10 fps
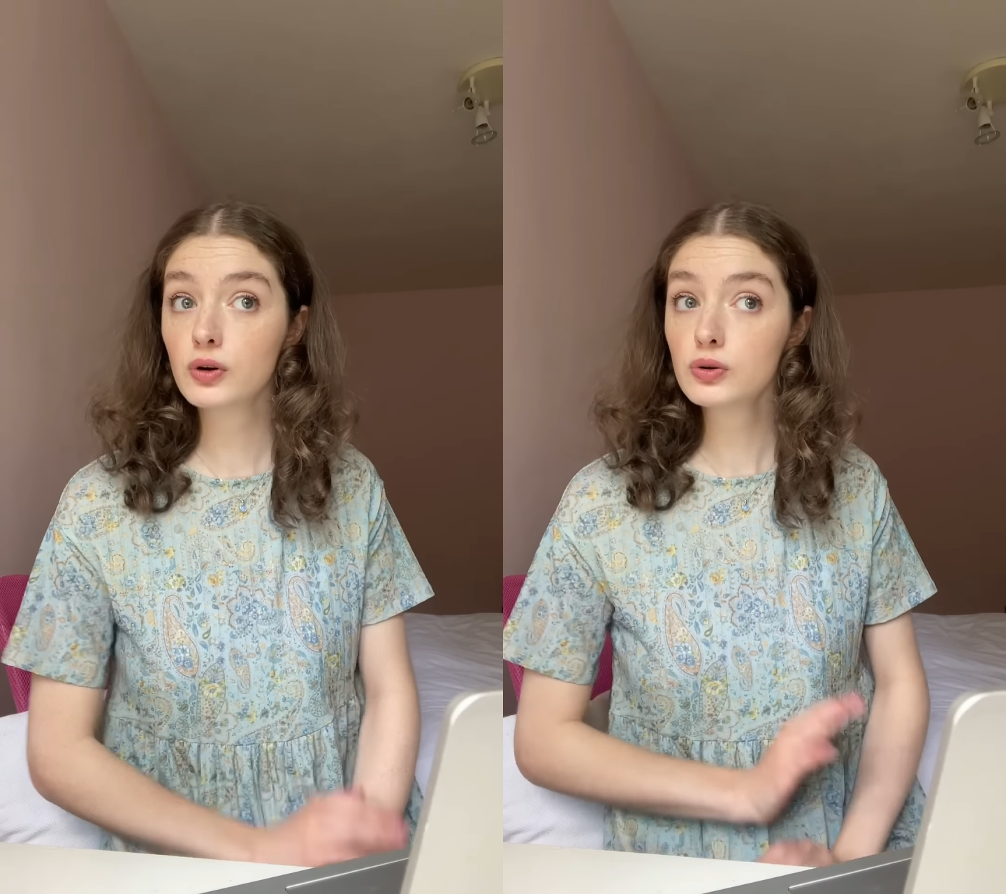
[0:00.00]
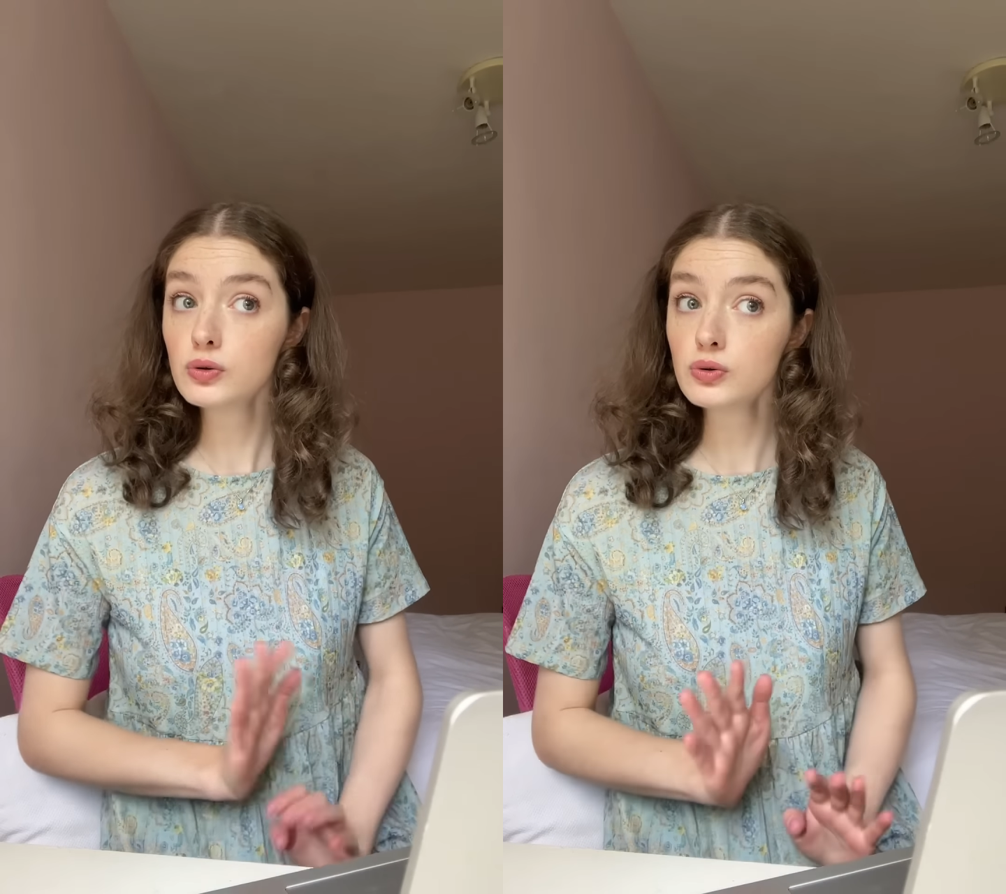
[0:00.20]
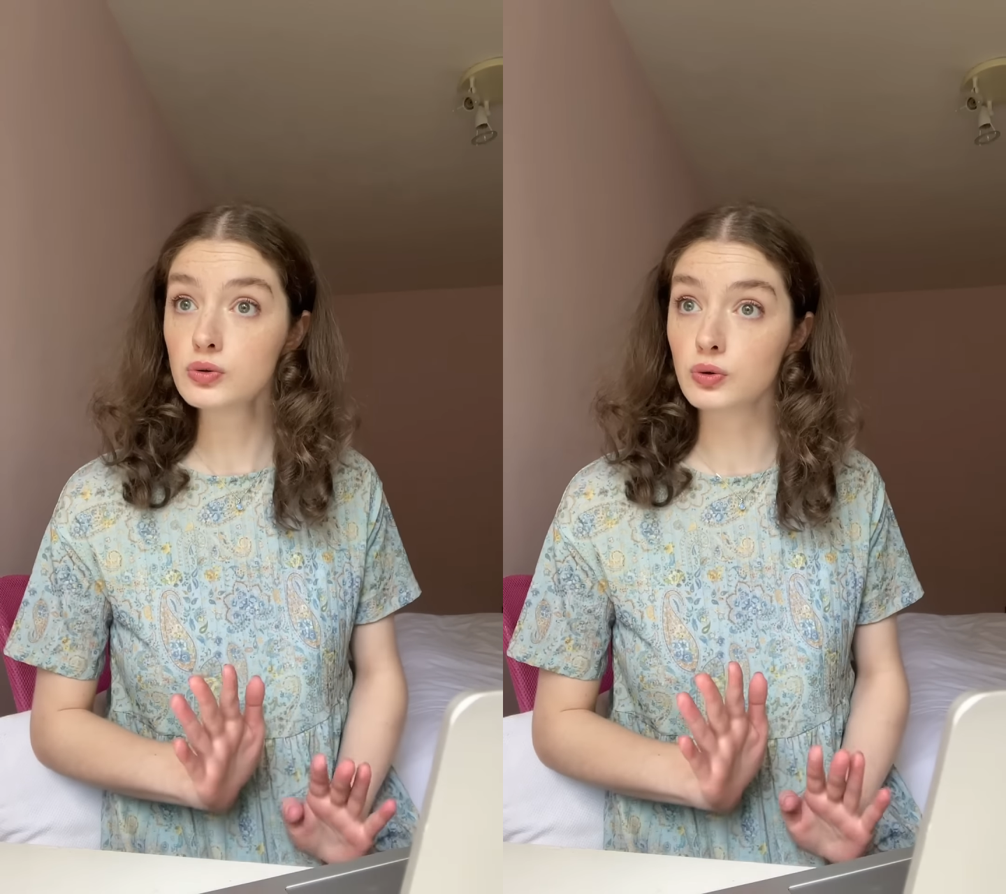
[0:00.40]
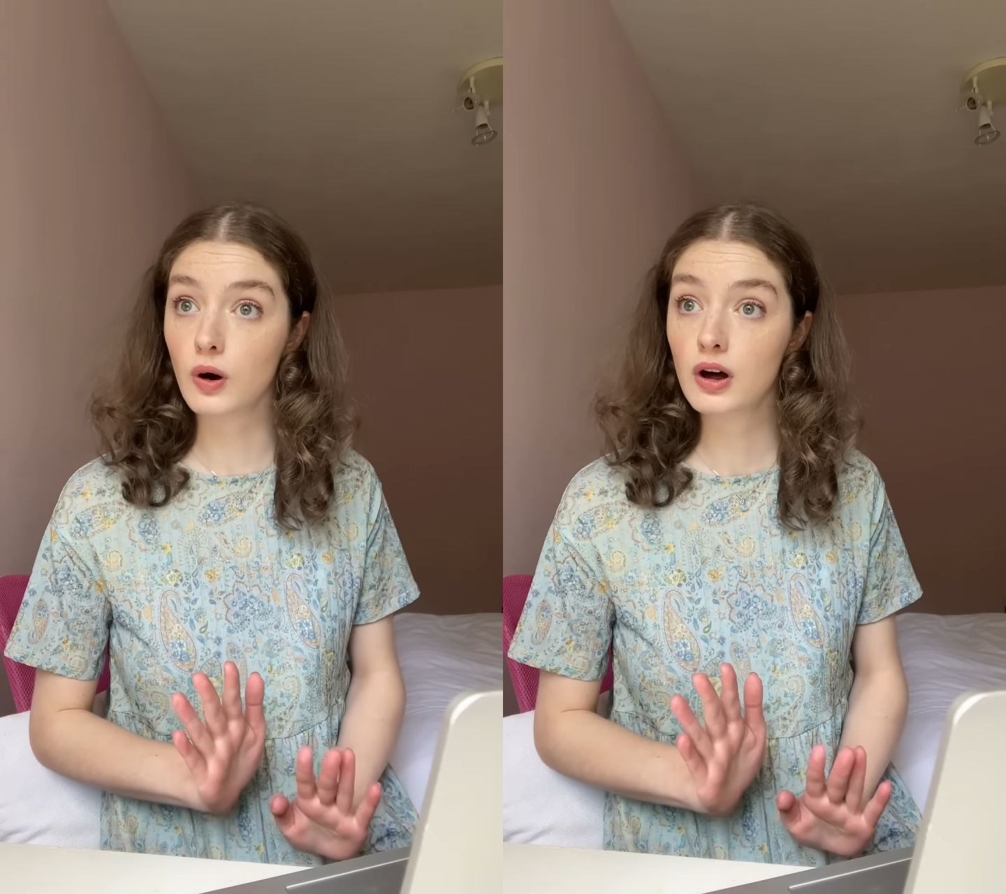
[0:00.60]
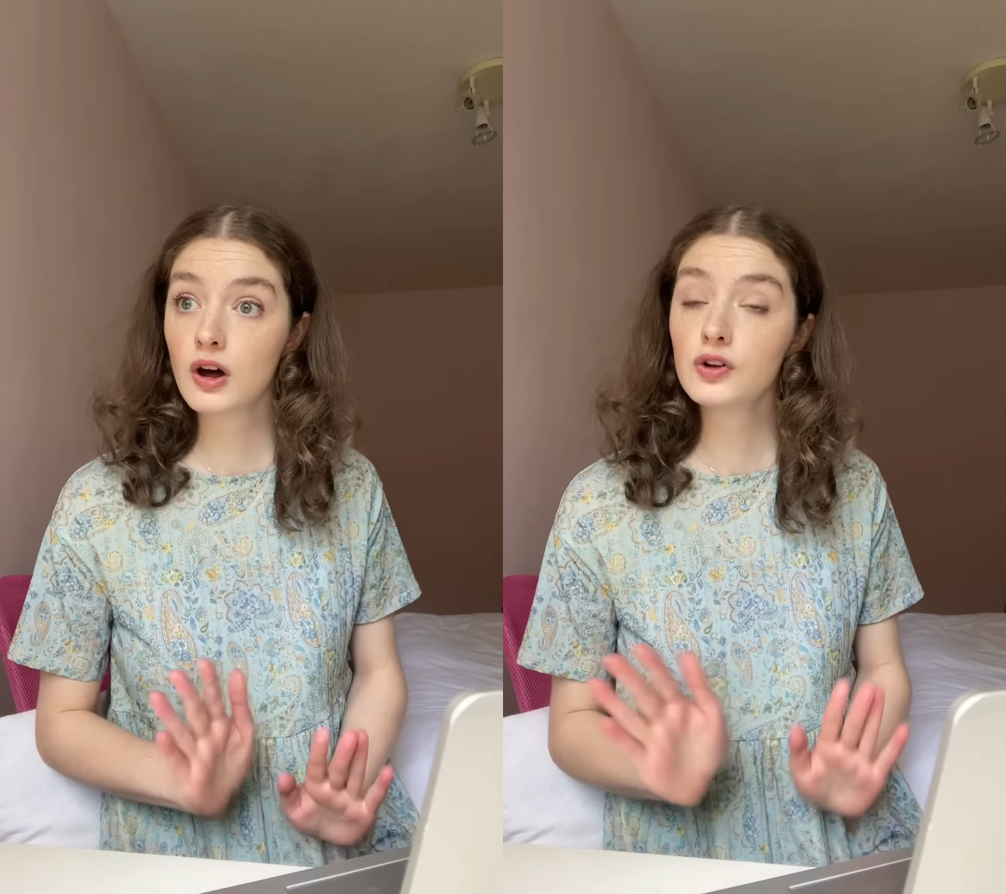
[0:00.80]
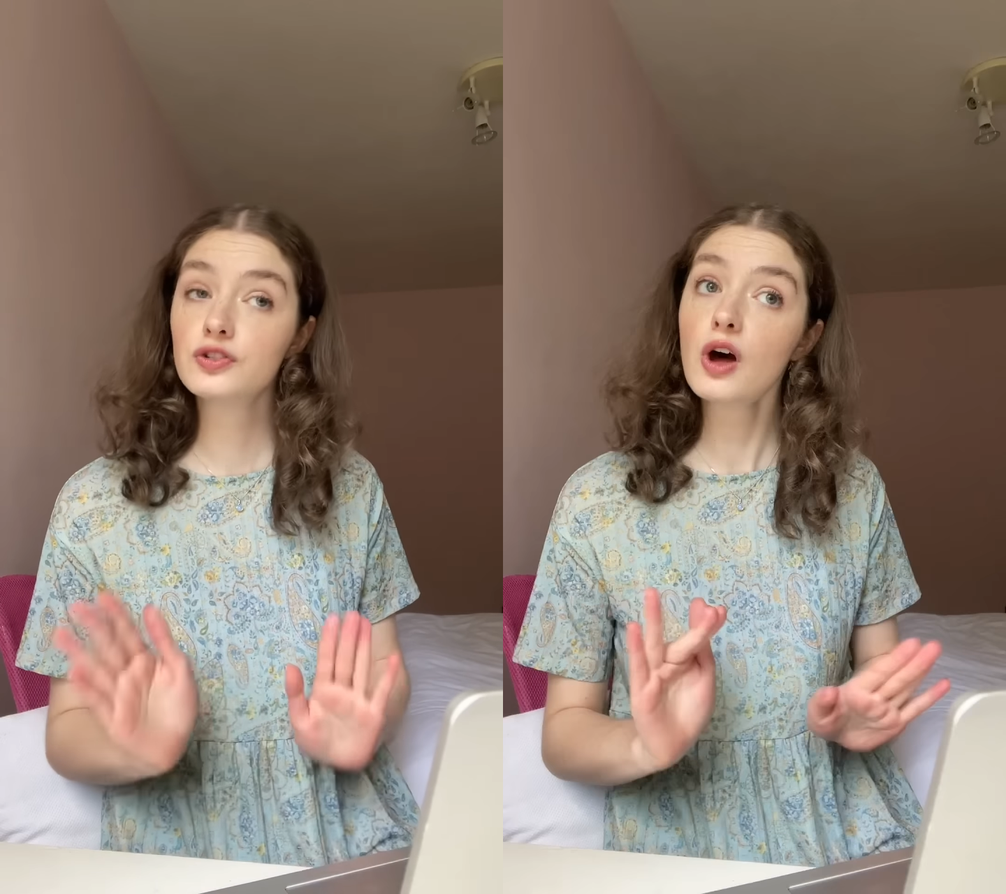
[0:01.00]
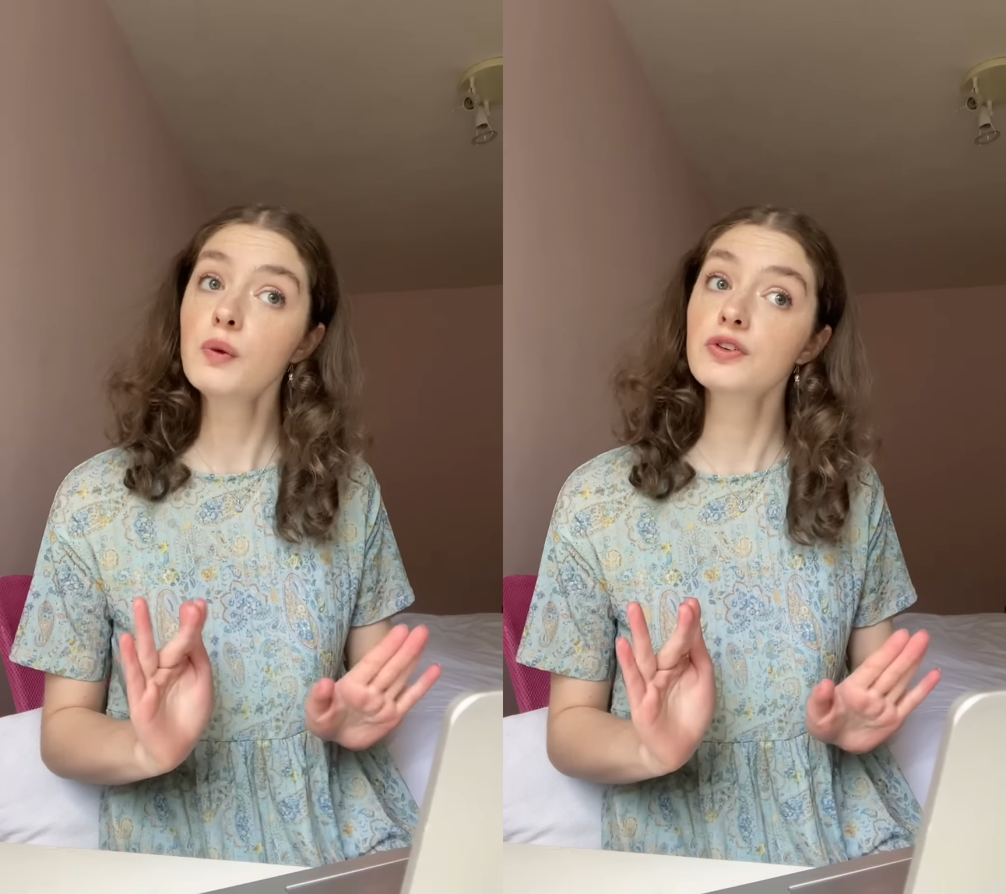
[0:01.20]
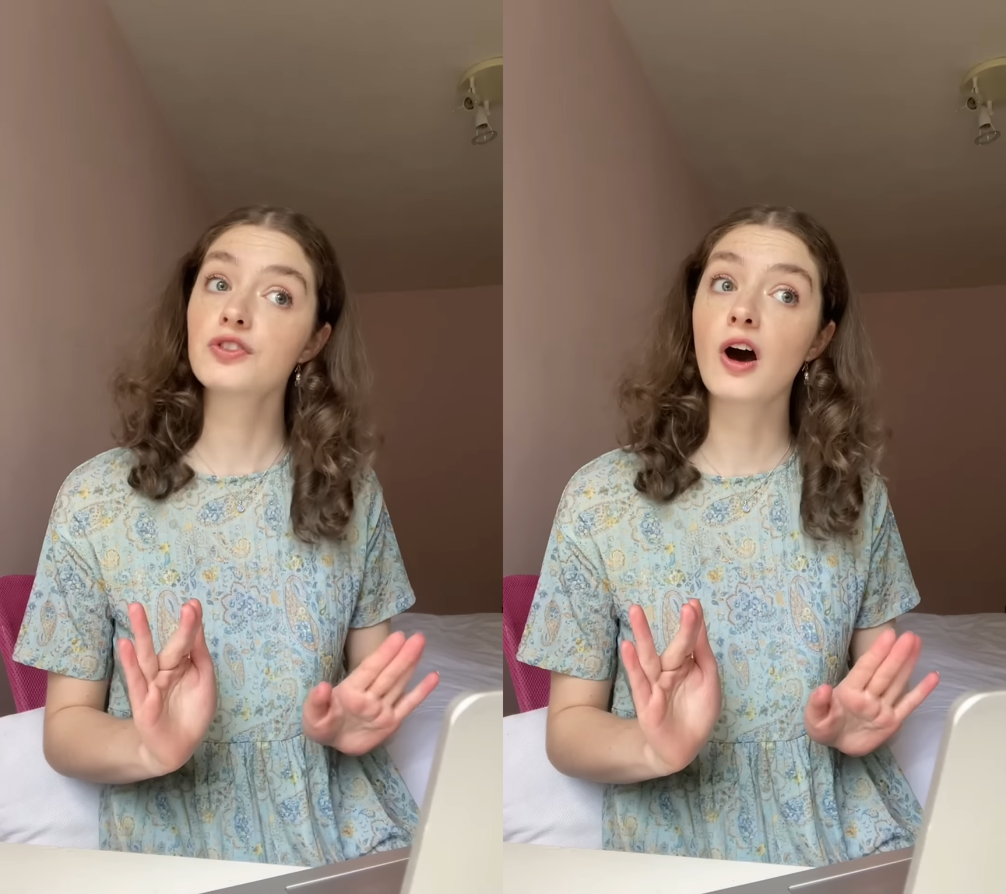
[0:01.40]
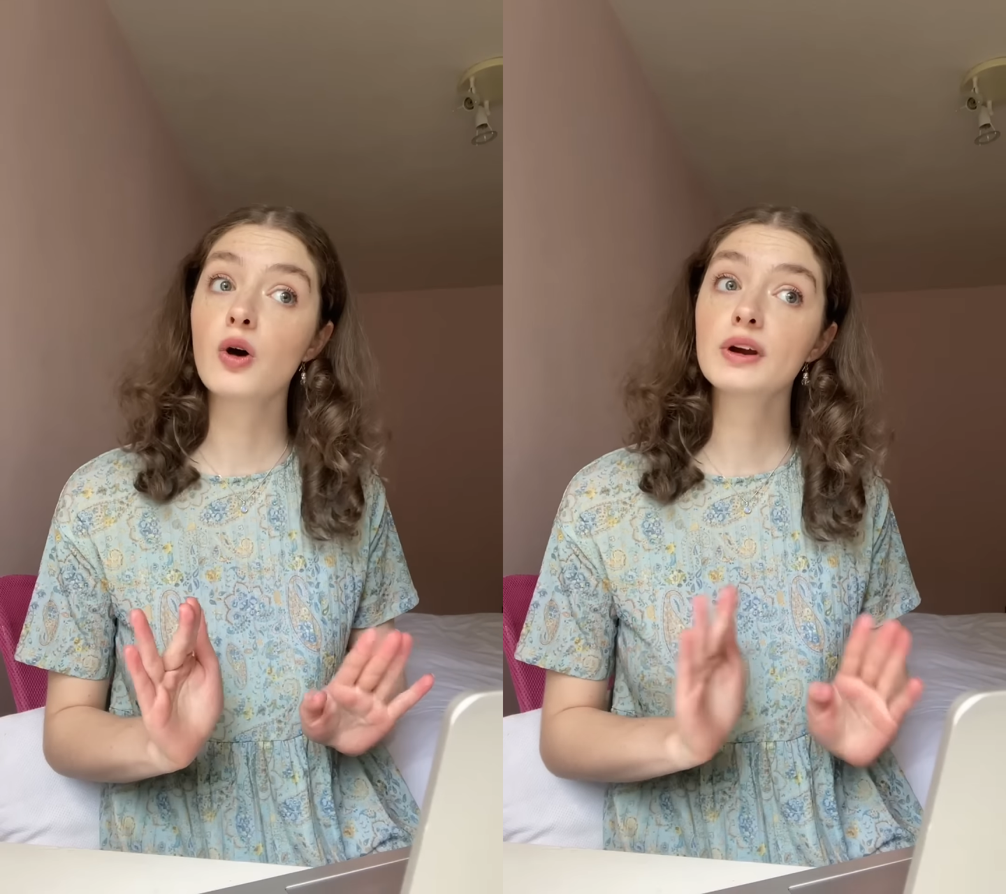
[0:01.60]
ooh, so-and-so